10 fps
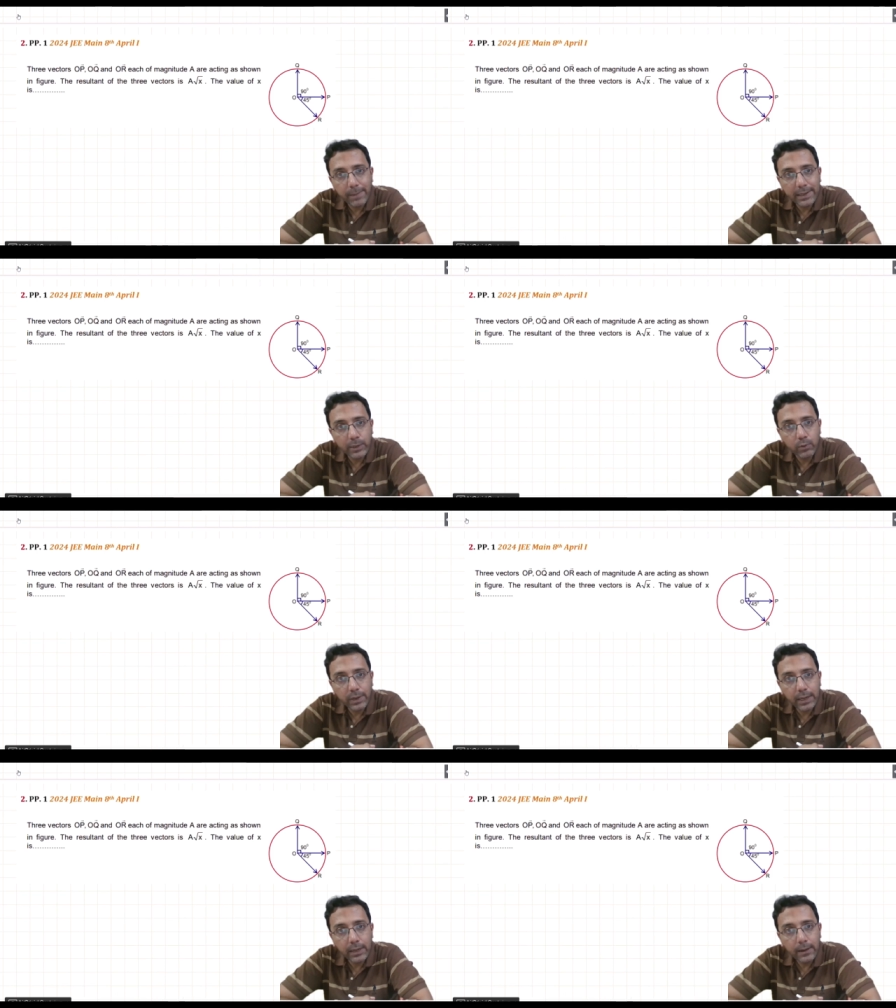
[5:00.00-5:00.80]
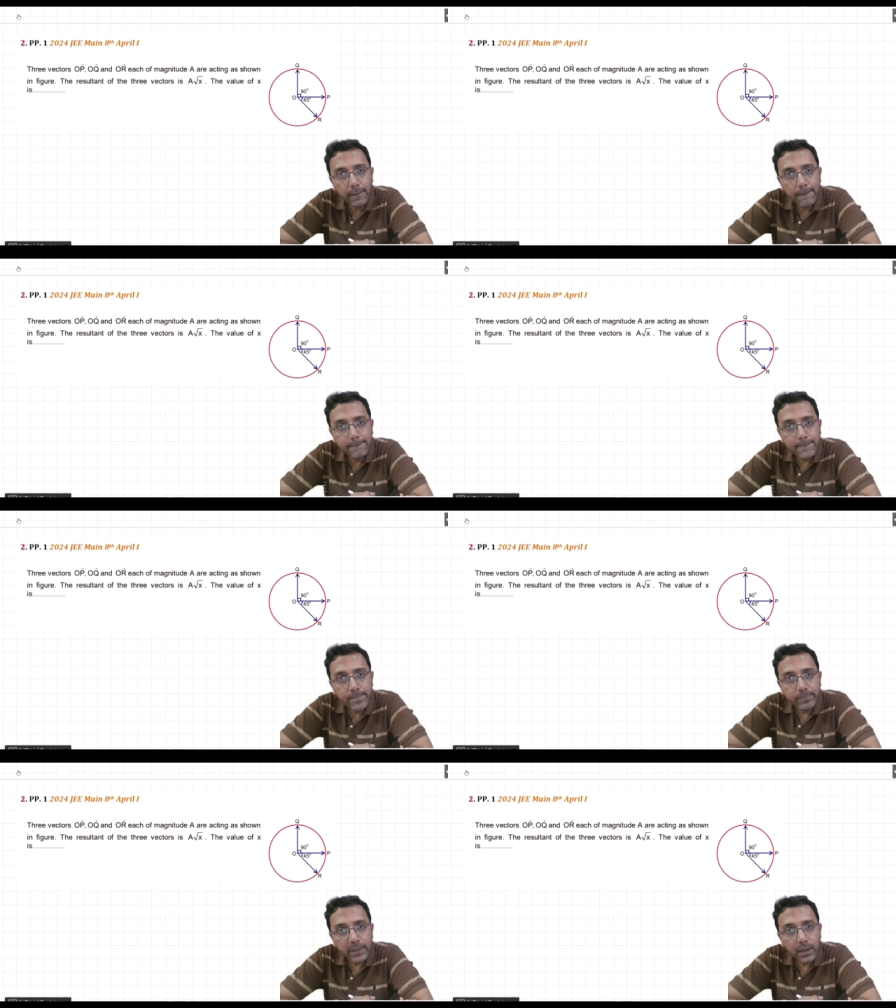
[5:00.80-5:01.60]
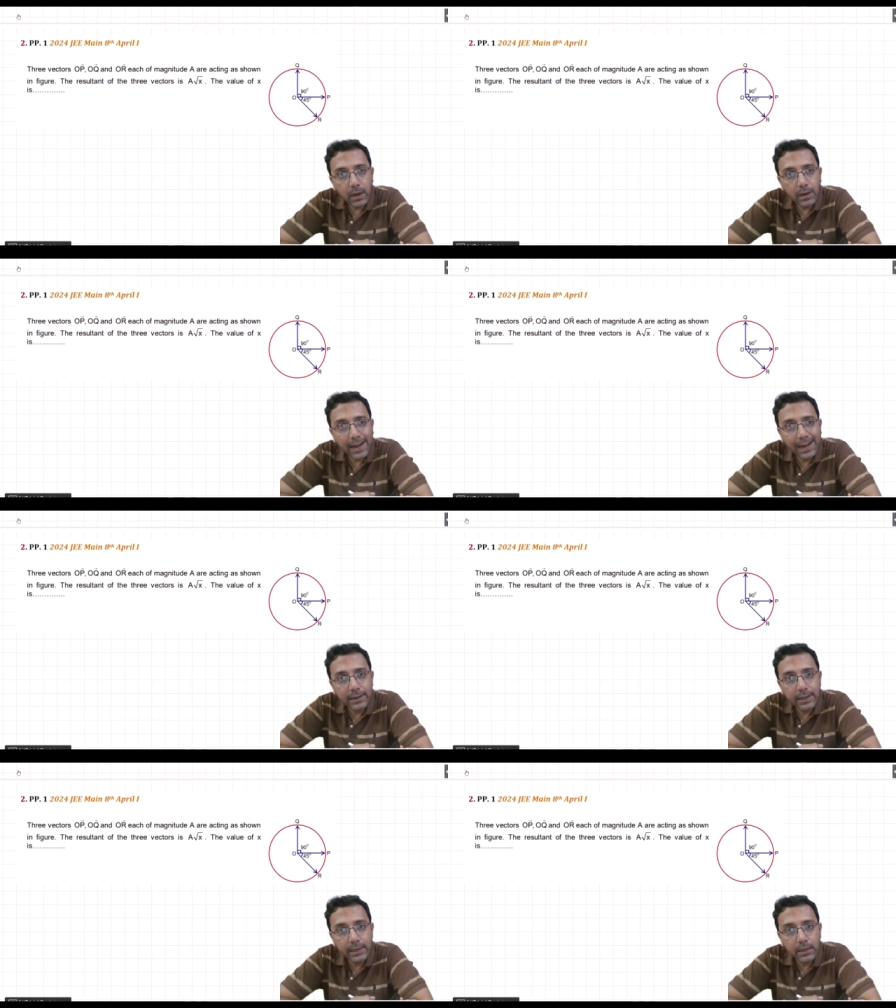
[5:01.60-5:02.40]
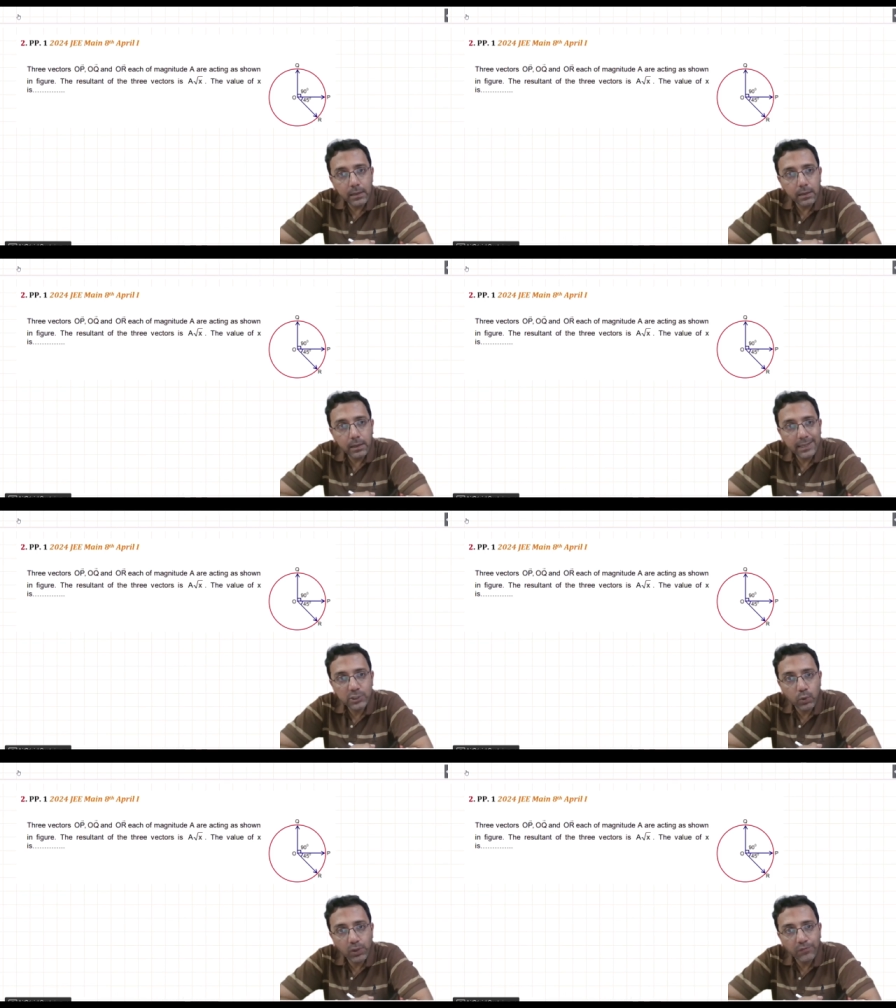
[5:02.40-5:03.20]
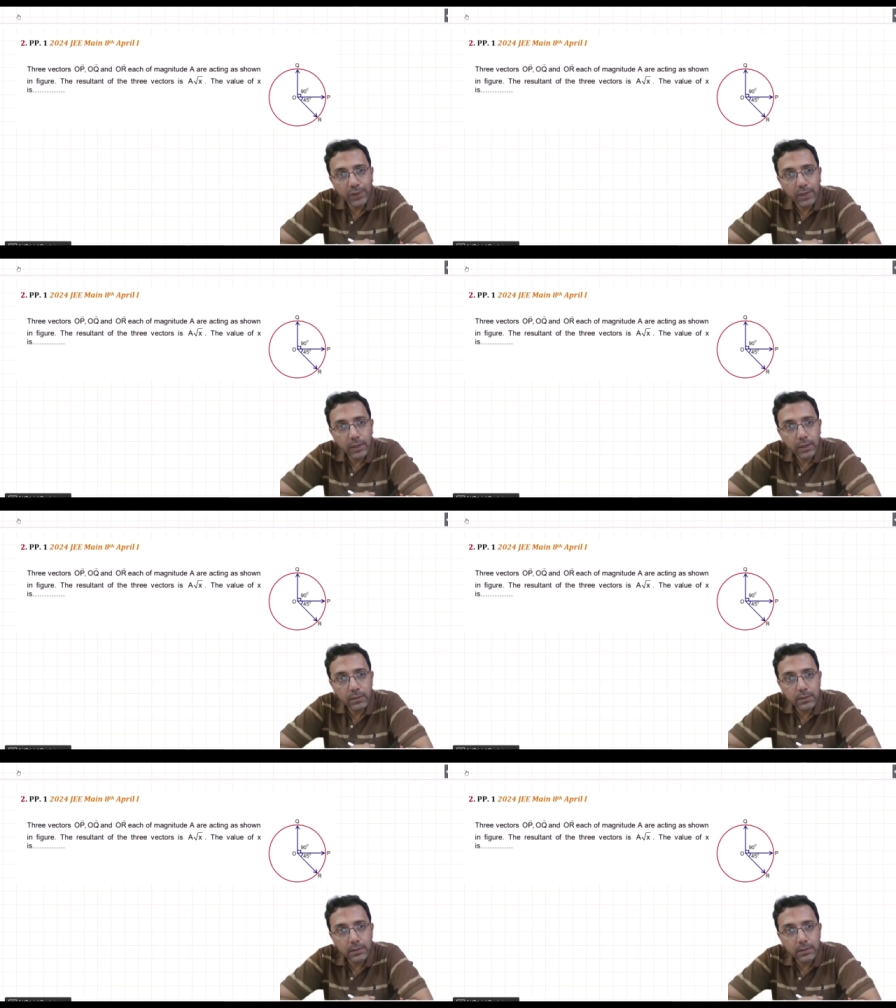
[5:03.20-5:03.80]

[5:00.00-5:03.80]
magnitude A, are acting as shown in figure.